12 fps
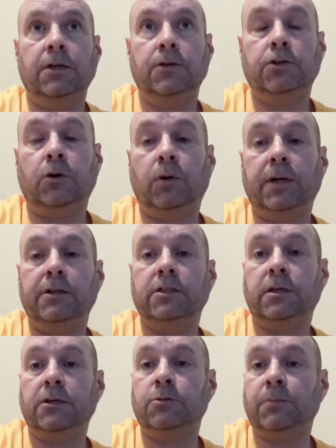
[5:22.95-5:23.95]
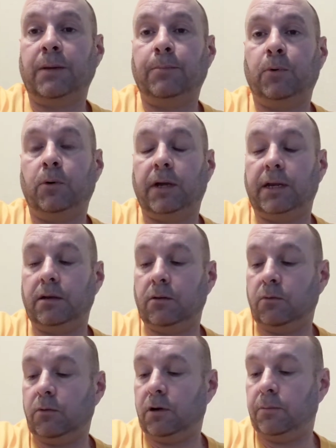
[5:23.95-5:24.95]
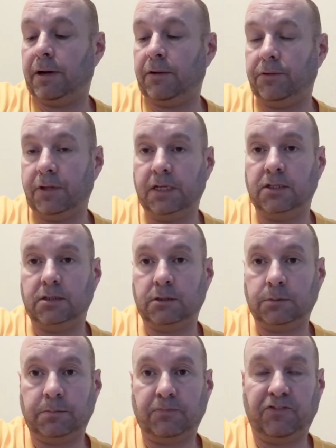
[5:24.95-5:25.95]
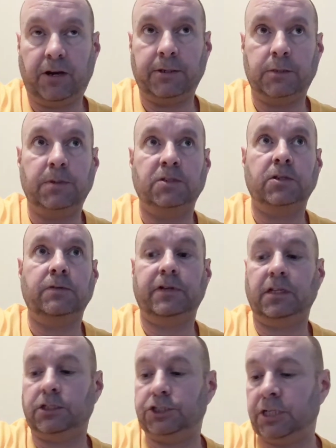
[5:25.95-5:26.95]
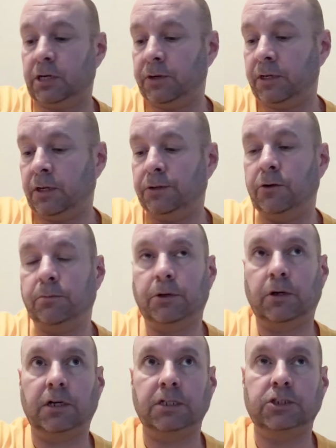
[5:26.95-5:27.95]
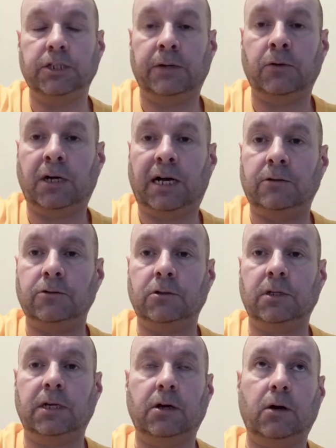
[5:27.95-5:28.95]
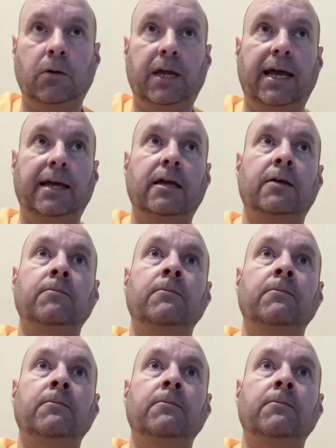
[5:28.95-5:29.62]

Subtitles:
So here's my point about this very specifically. Sharon Underberg is general counsel at Kodak.